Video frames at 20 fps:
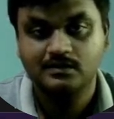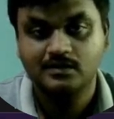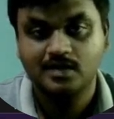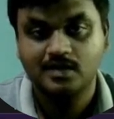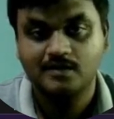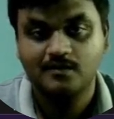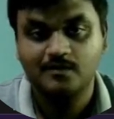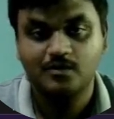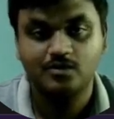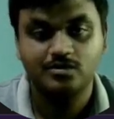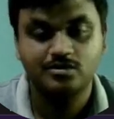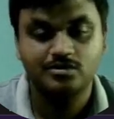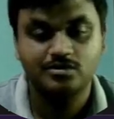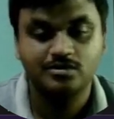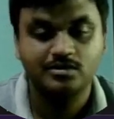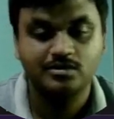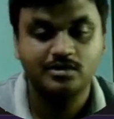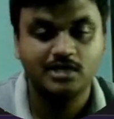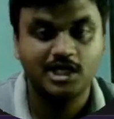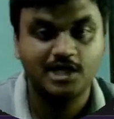I'm going
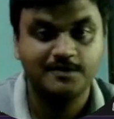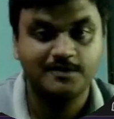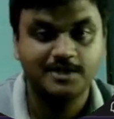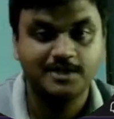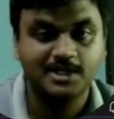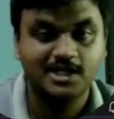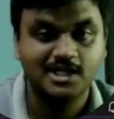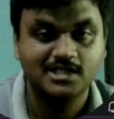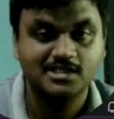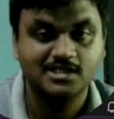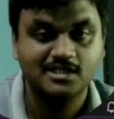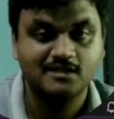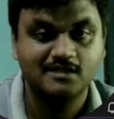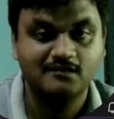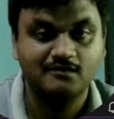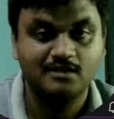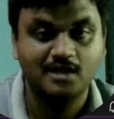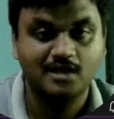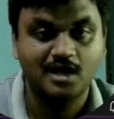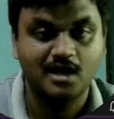to name it as
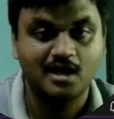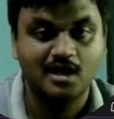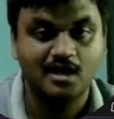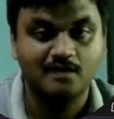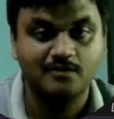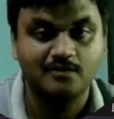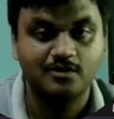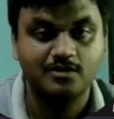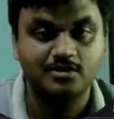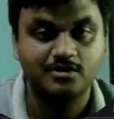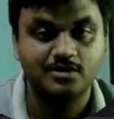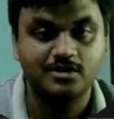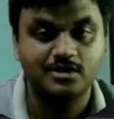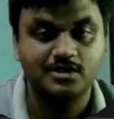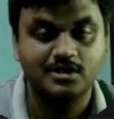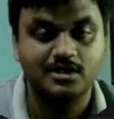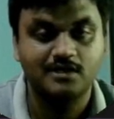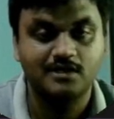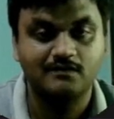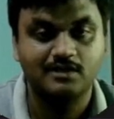a, I'm going to
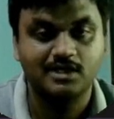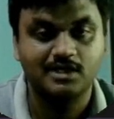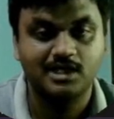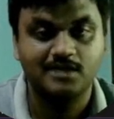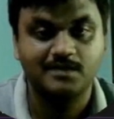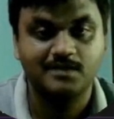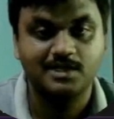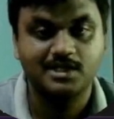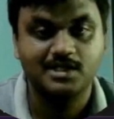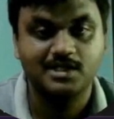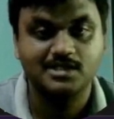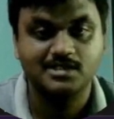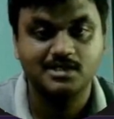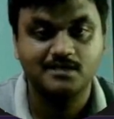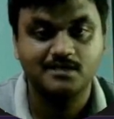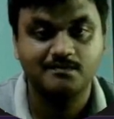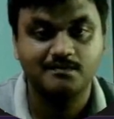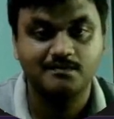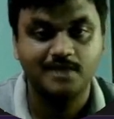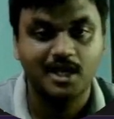create one, name it as
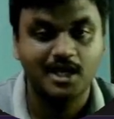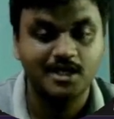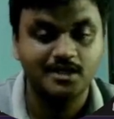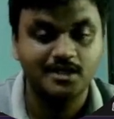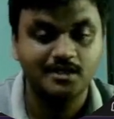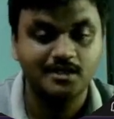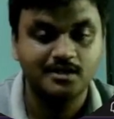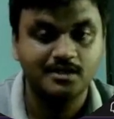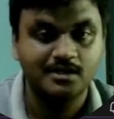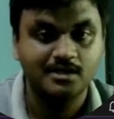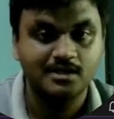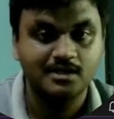a main